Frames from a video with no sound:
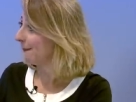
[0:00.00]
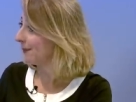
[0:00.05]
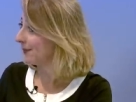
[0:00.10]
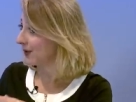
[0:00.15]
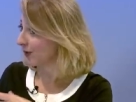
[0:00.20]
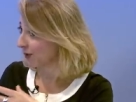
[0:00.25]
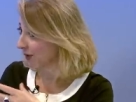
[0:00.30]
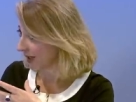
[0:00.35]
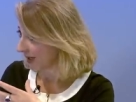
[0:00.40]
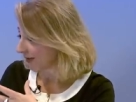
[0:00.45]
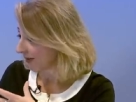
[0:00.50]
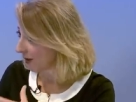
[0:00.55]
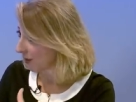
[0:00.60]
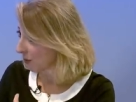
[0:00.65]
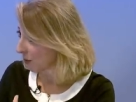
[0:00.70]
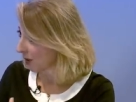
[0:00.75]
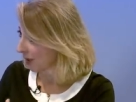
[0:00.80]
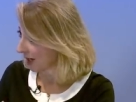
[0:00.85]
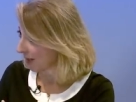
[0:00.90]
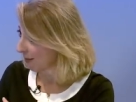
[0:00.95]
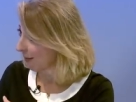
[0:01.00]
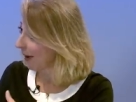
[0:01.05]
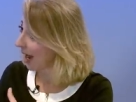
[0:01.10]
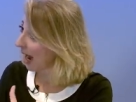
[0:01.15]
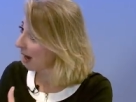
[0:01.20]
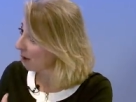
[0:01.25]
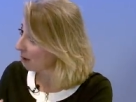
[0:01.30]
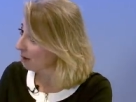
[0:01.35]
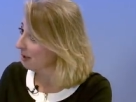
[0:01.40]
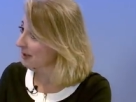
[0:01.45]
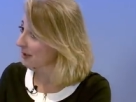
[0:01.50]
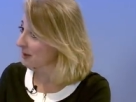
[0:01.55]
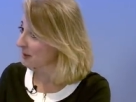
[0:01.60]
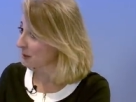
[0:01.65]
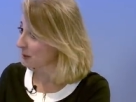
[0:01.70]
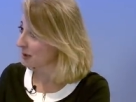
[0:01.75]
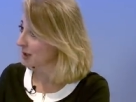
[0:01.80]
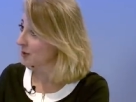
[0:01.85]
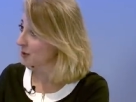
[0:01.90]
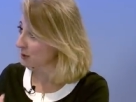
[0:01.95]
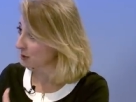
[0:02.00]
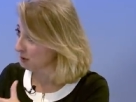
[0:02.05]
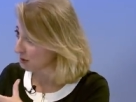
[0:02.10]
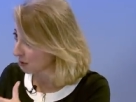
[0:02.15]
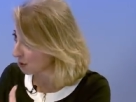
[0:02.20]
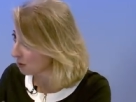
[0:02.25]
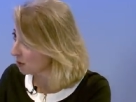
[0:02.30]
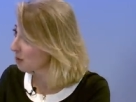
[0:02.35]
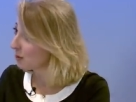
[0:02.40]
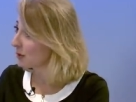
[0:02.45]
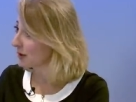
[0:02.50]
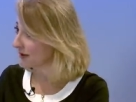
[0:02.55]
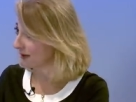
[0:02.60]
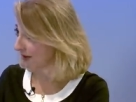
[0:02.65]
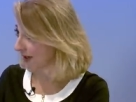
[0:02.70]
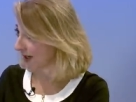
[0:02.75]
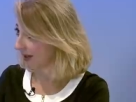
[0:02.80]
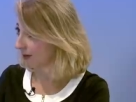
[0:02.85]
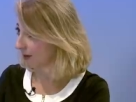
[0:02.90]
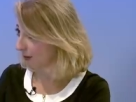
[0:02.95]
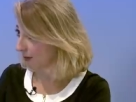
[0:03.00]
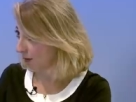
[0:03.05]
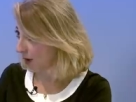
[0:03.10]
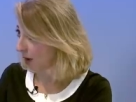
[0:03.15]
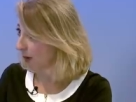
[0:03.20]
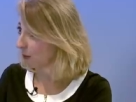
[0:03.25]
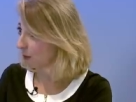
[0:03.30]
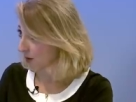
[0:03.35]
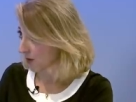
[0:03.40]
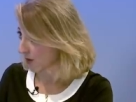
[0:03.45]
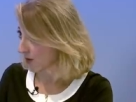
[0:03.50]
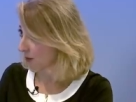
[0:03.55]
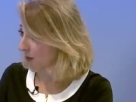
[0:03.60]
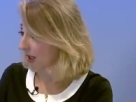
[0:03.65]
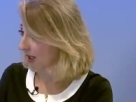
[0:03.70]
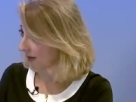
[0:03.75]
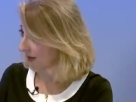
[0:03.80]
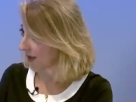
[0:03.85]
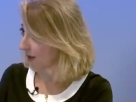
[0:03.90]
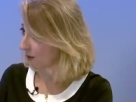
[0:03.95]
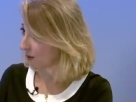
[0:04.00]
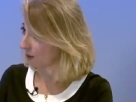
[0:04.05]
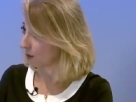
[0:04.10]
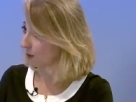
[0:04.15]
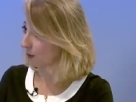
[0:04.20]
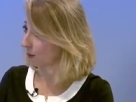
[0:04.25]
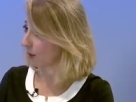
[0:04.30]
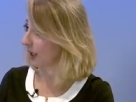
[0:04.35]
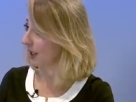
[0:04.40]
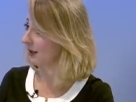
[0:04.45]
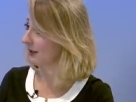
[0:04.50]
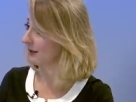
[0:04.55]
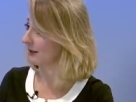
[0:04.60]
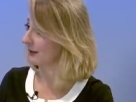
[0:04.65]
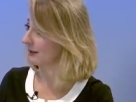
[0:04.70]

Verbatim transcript: So they, they were empowered in a way to do what they thought was the right thing to do, right? And they